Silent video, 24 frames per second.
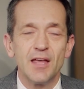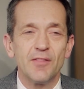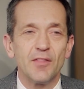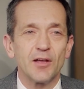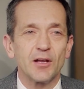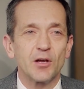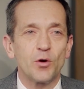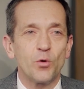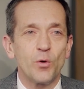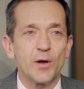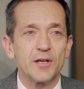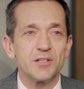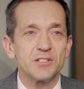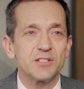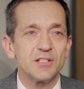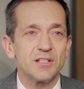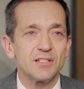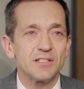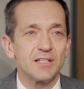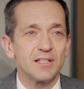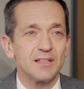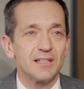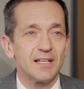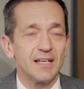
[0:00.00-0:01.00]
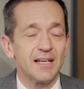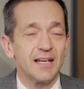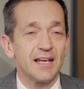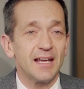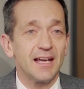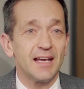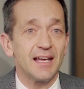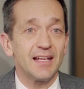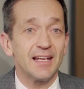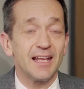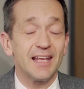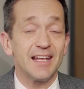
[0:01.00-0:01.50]
the questions that they
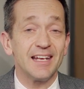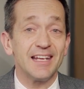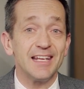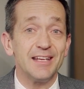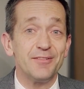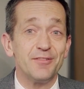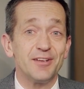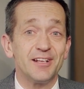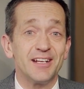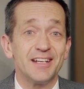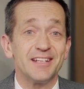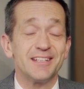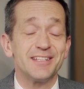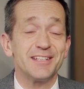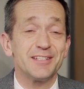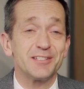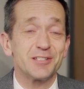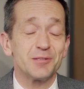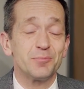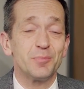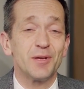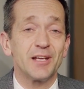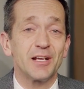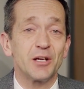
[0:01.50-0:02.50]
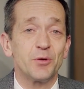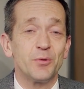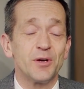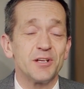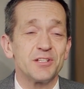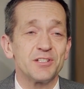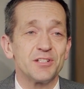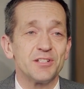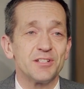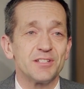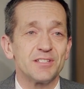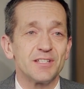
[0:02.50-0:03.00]
had and even anticipate
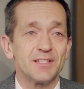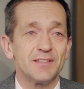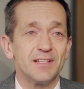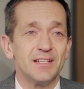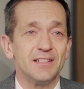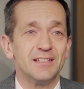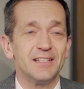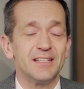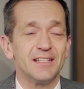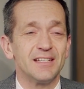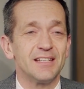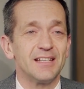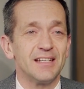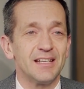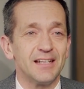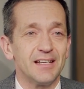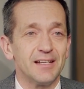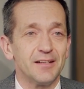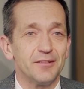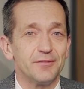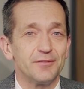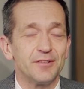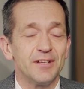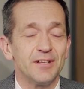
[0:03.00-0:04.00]
questions that they didn't have.